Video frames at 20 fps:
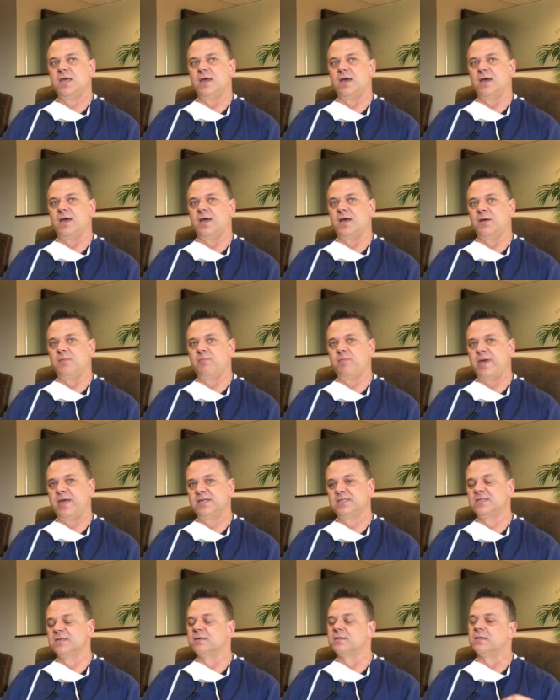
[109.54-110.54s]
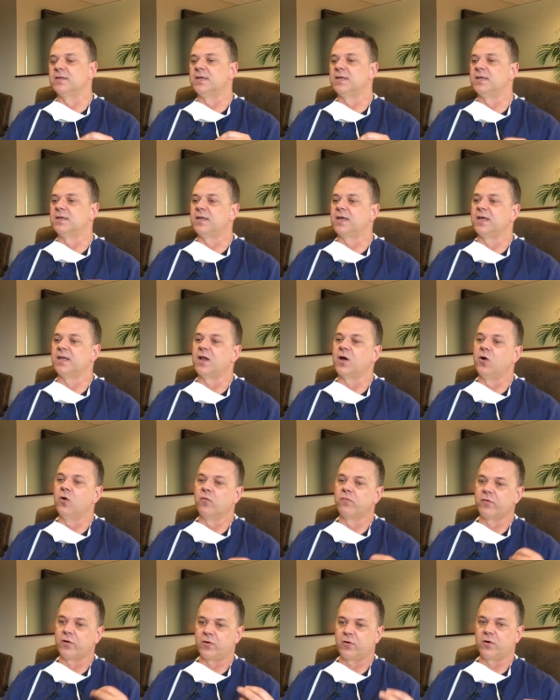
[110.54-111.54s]
uh, basically an, an,
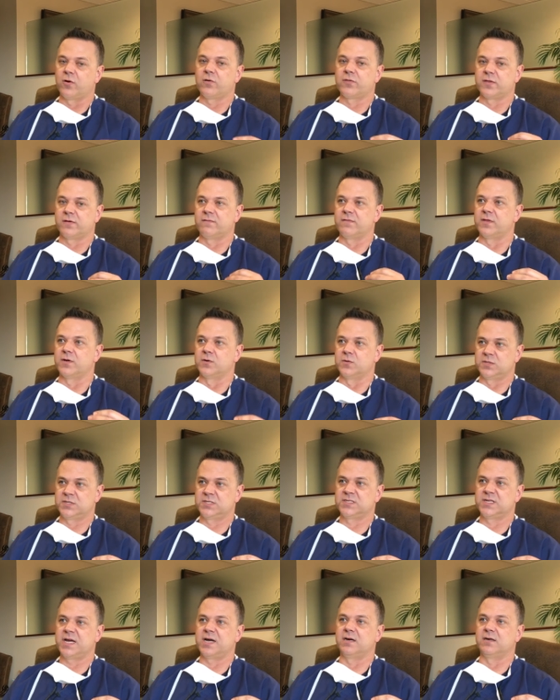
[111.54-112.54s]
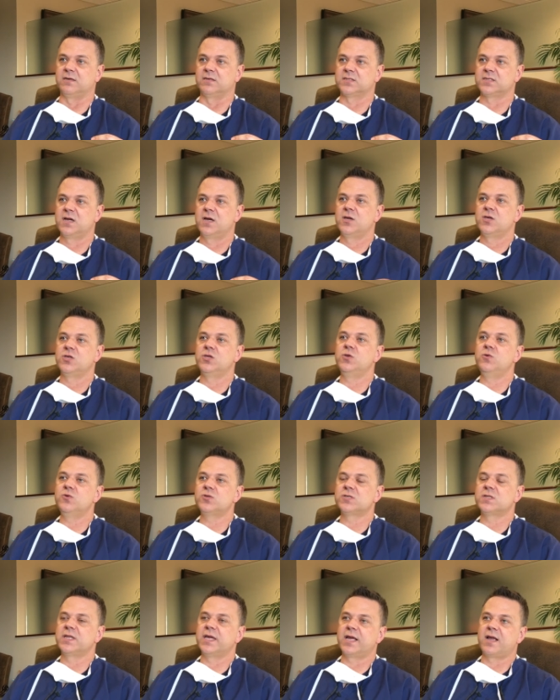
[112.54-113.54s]
overgrowth of those cells,
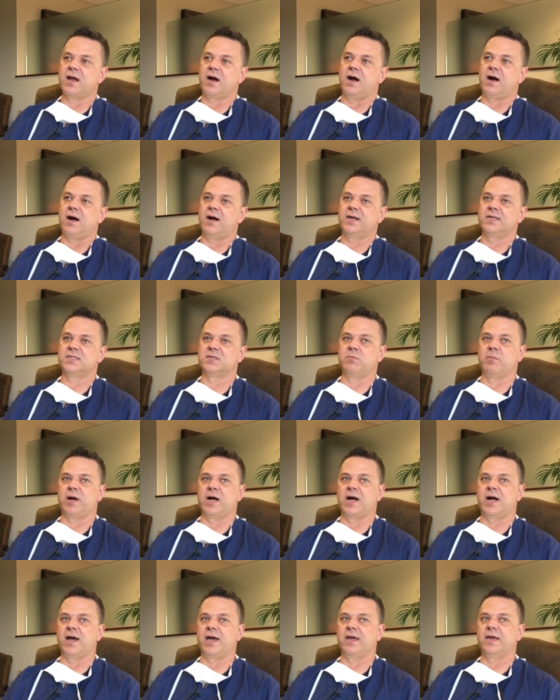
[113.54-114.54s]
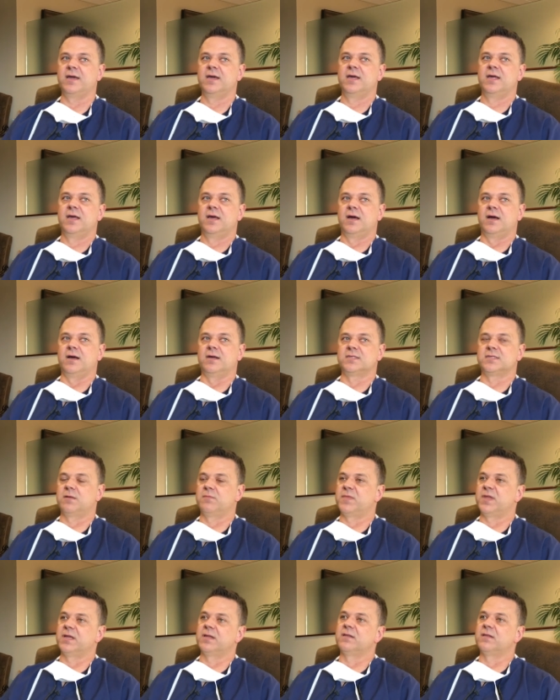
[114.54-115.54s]
usually caused by uh,
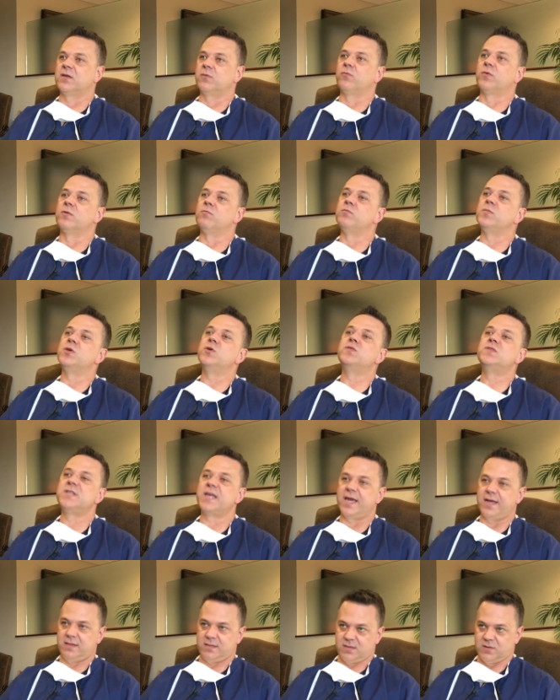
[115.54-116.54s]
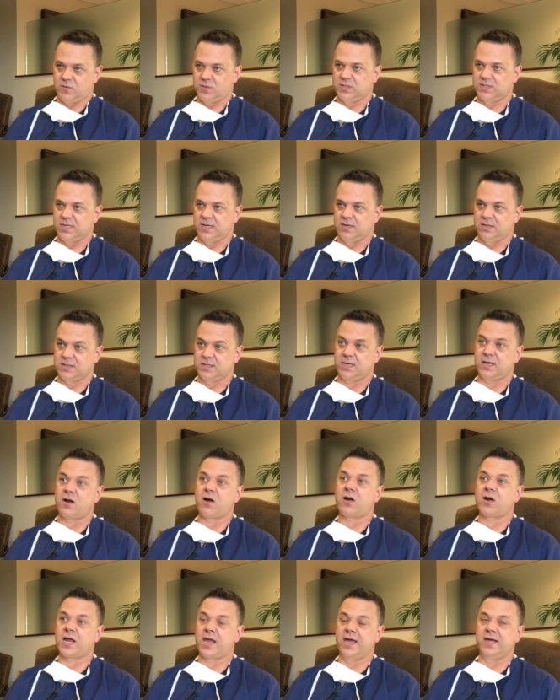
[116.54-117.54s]
something that would mutate those cells. In
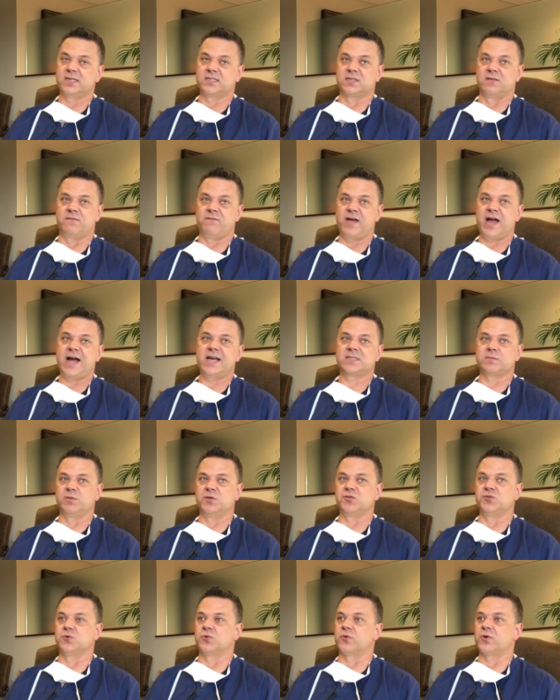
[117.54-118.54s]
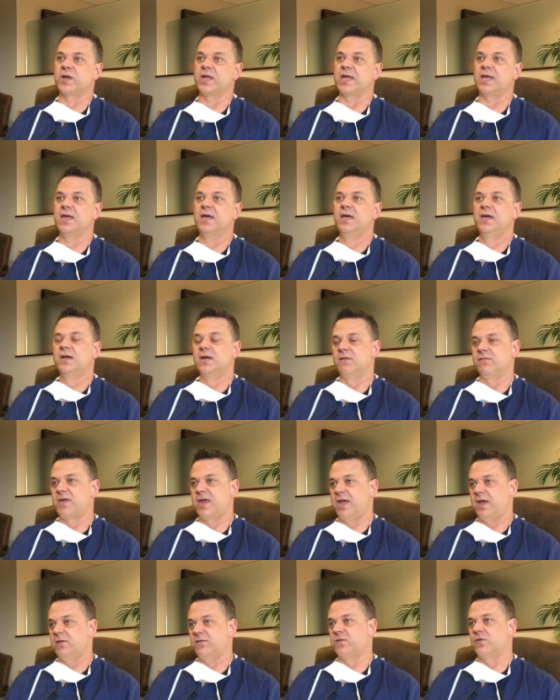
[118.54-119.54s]
our case, the vast majority of
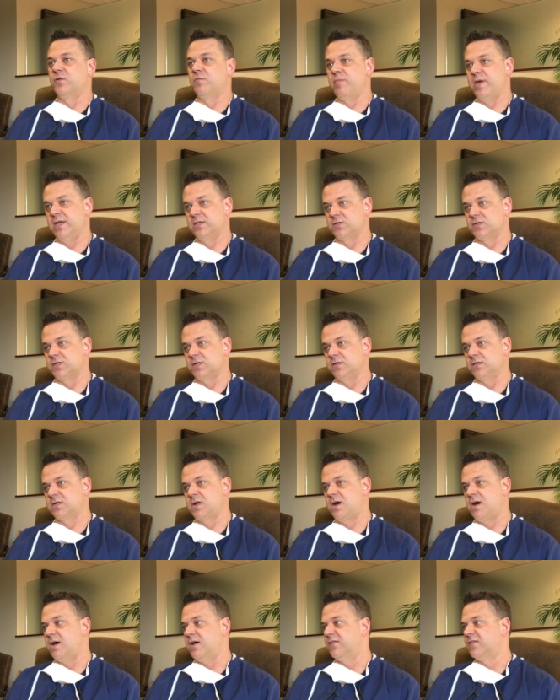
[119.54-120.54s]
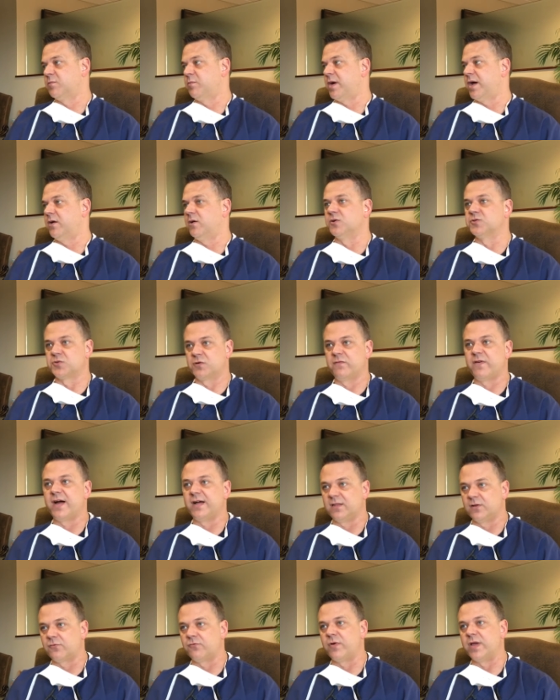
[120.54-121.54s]
cancer in basal cells caused by
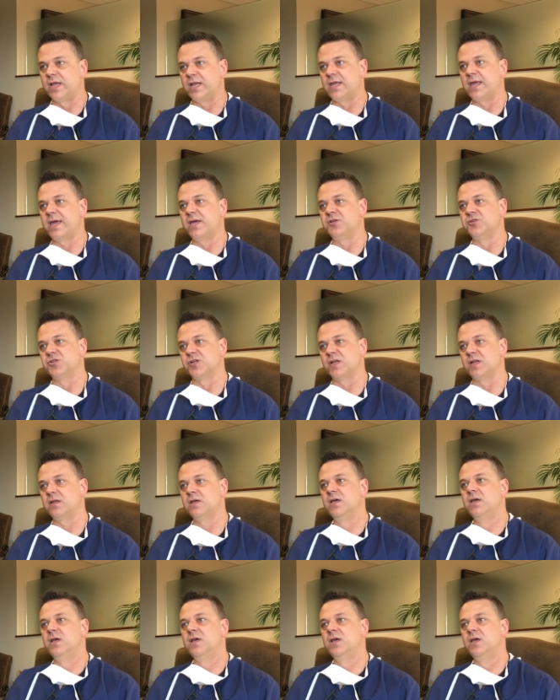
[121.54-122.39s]
ultraviolet radiation,